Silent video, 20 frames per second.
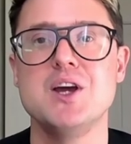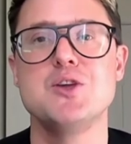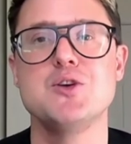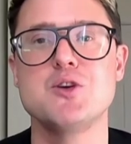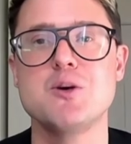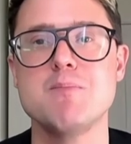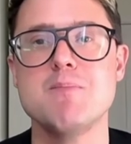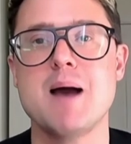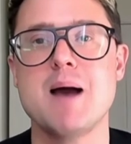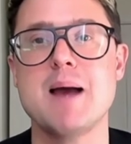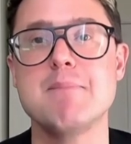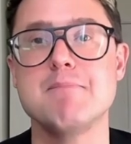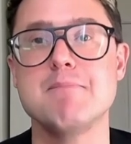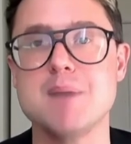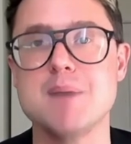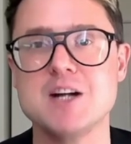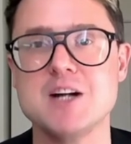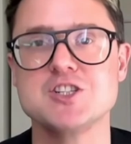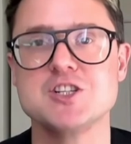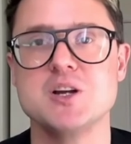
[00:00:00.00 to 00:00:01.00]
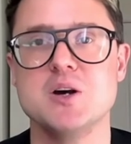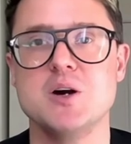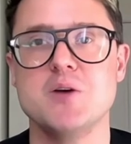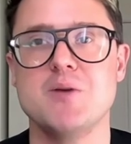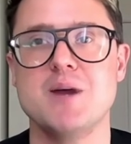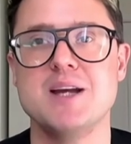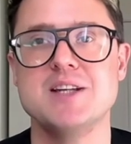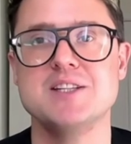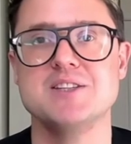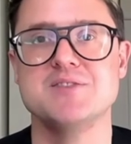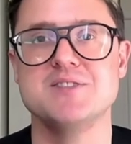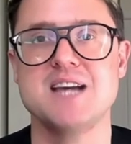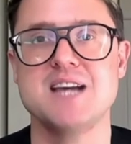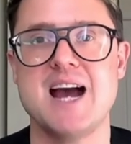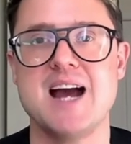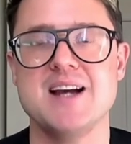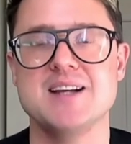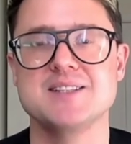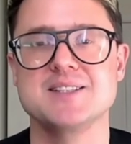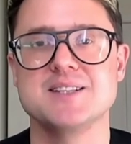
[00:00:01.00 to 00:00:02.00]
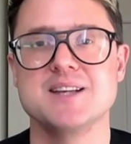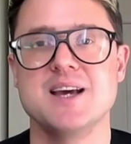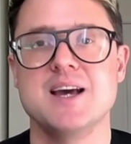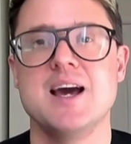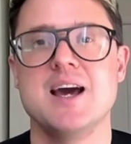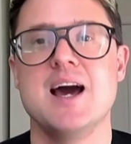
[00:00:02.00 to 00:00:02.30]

you can pay much lower rates of tax.